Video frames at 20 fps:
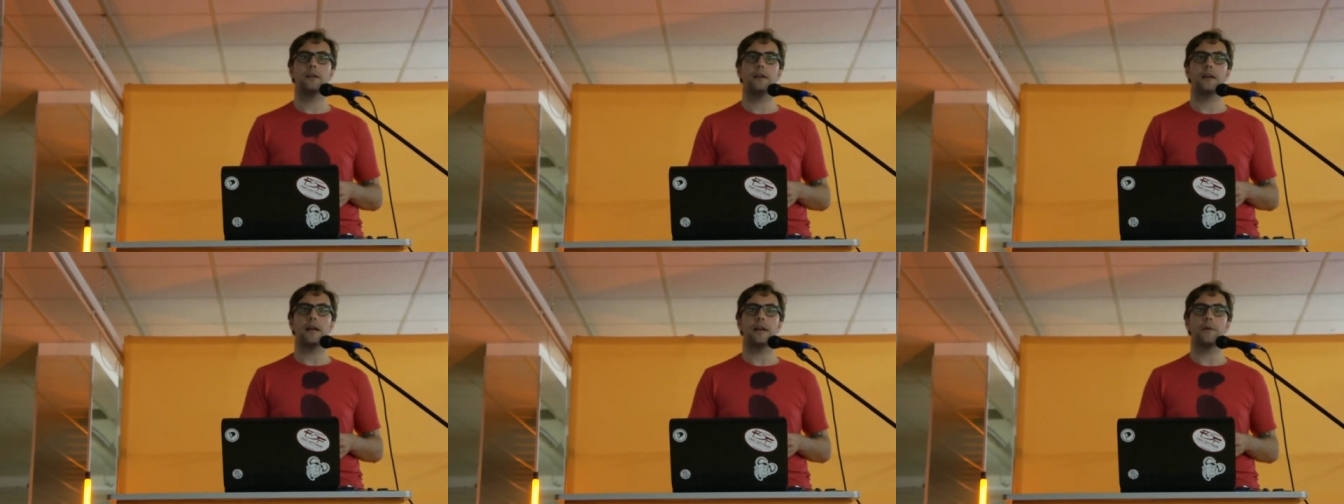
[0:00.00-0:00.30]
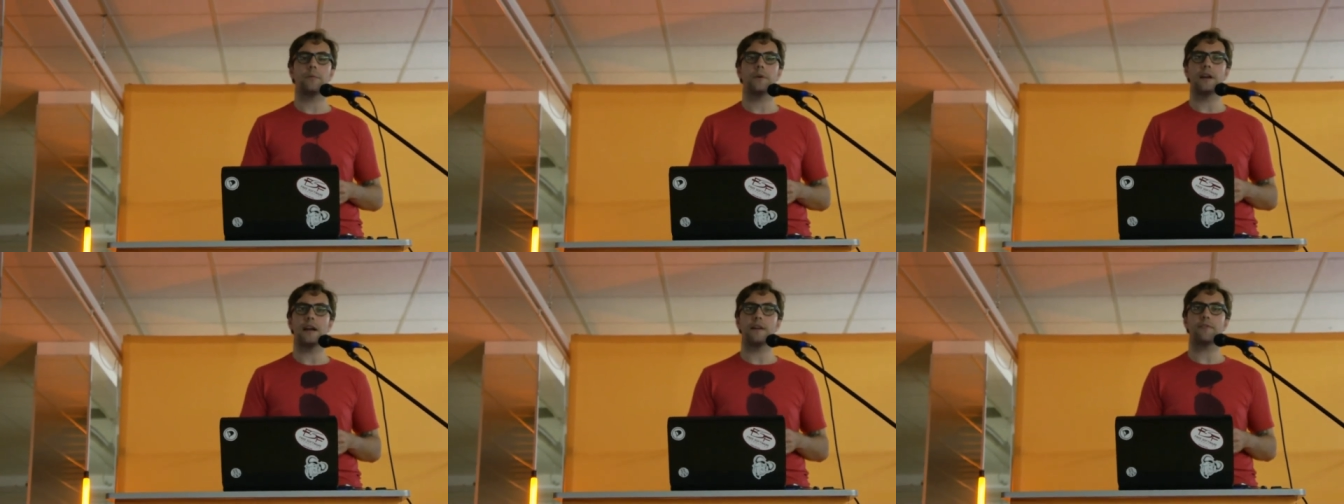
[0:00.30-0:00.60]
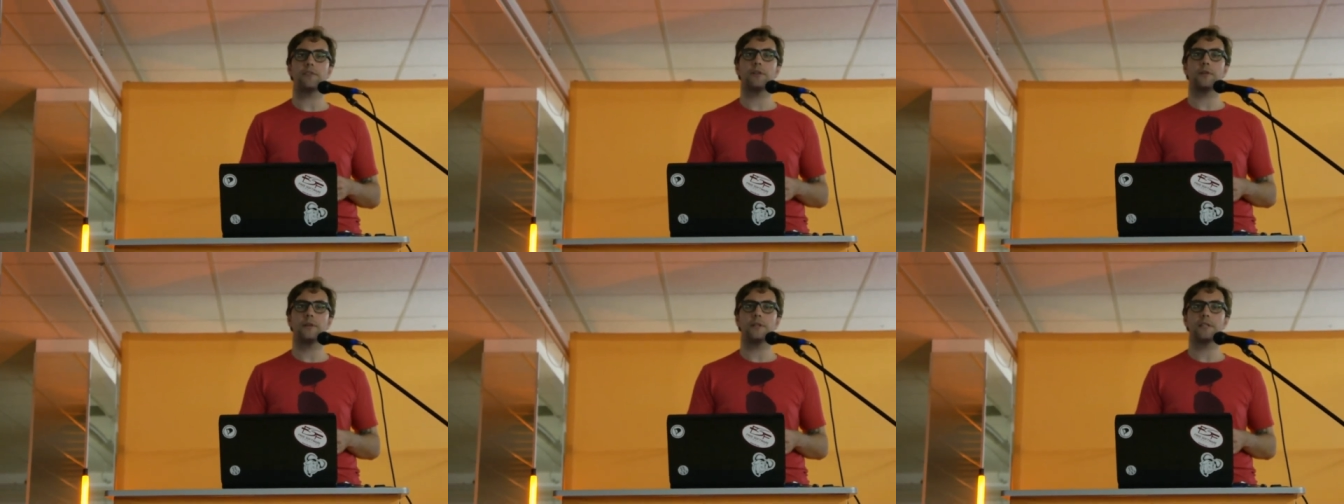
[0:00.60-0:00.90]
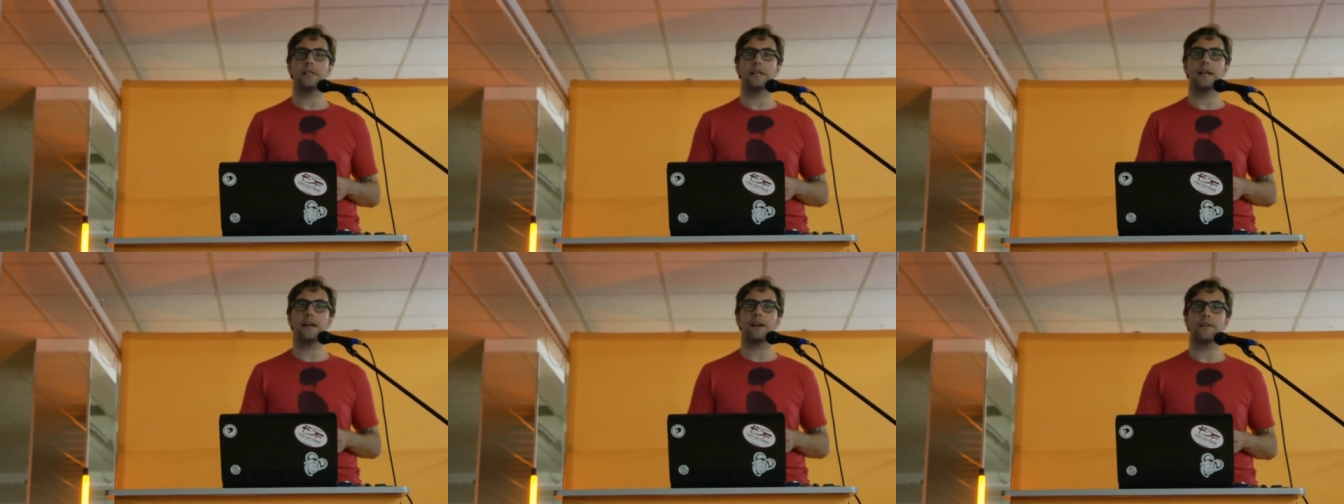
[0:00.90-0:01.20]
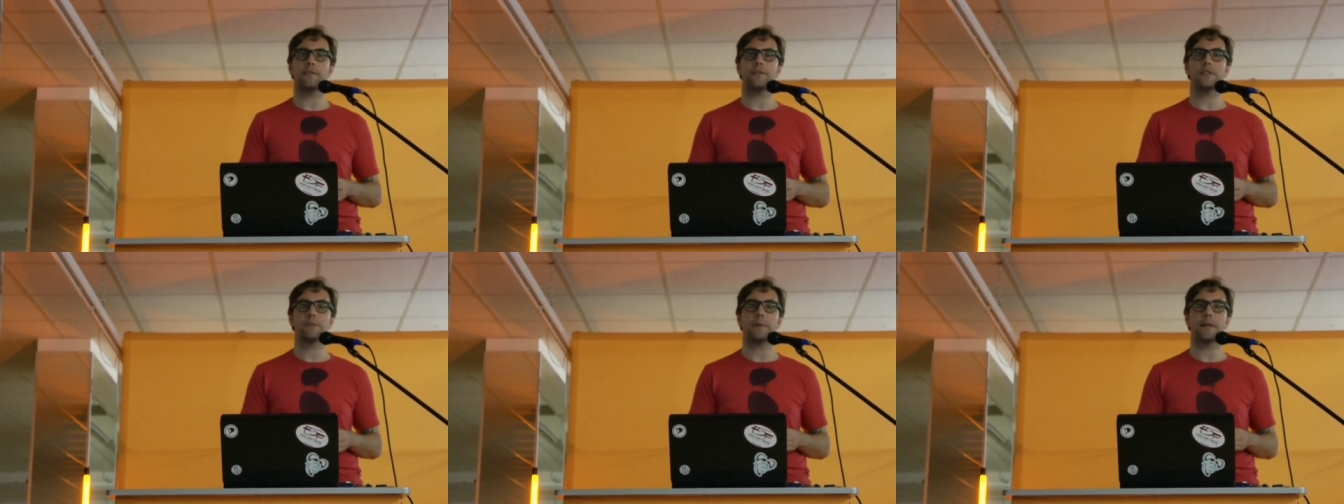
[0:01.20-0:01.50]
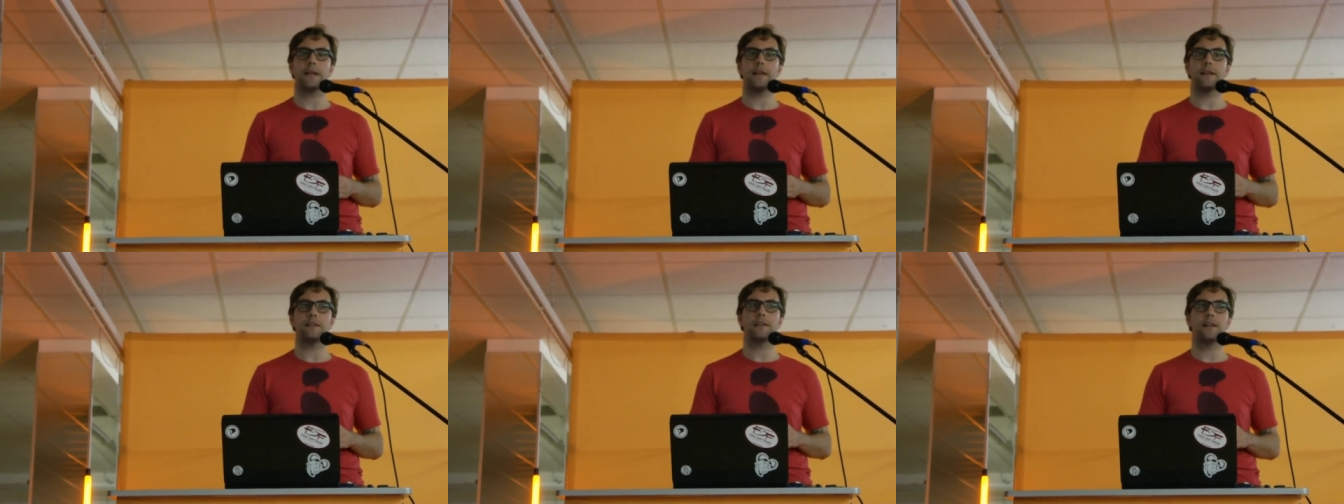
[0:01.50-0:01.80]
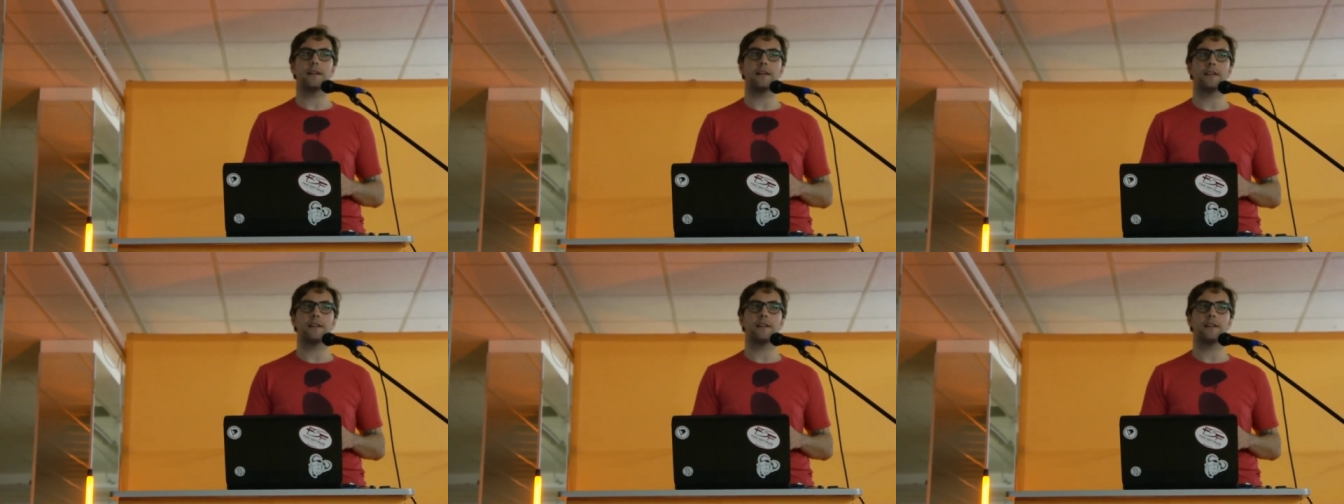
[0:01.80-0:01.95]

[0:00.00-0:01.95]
And we're never going to get off this planet and,